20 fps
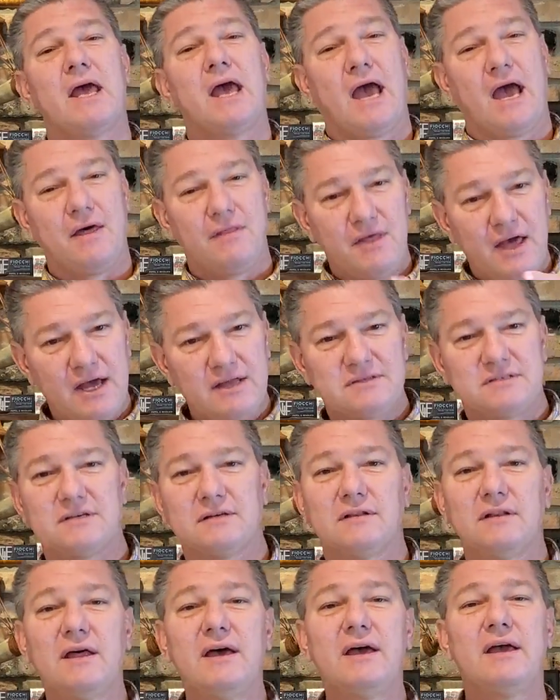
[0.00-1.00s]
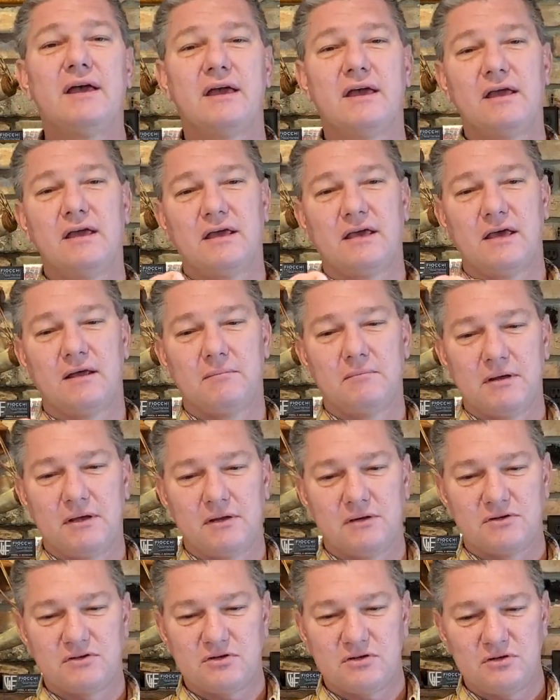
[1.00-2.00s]
And that delay can
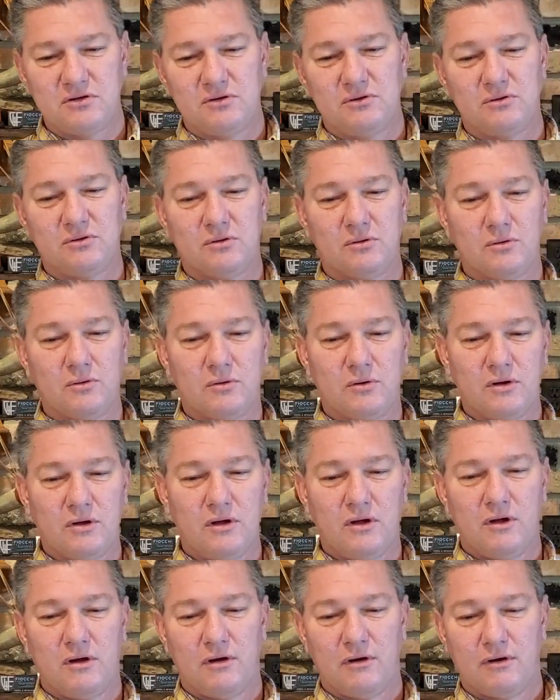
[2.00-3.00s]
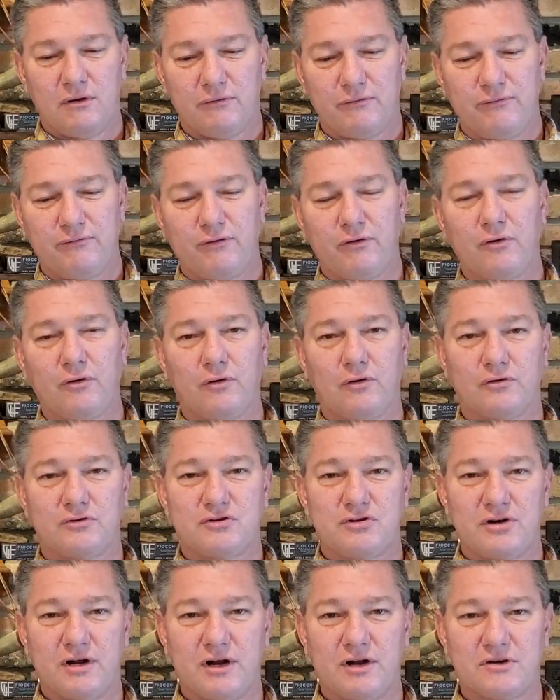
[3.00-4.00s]
be 2 full
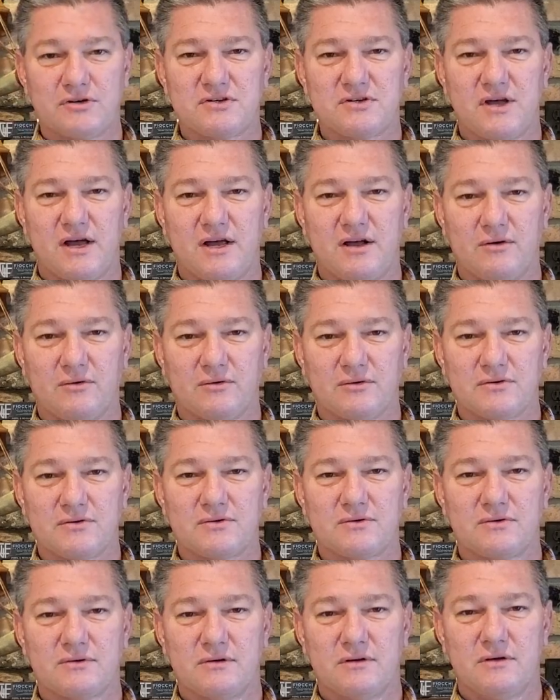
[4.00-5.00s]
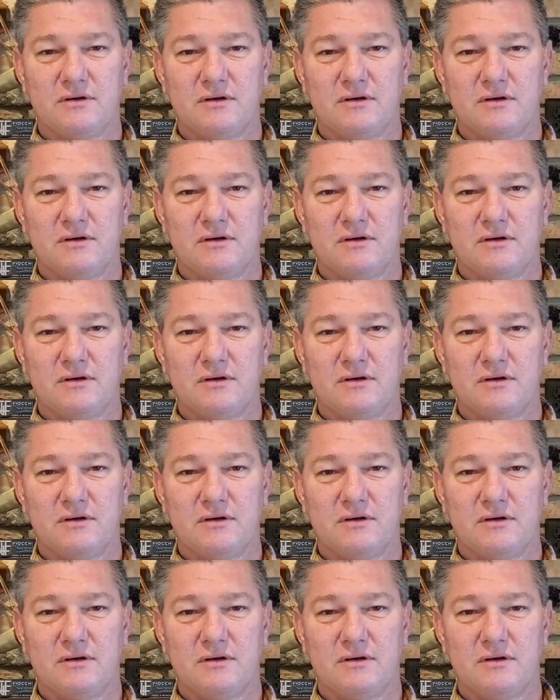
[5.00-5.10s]
trigger cycles.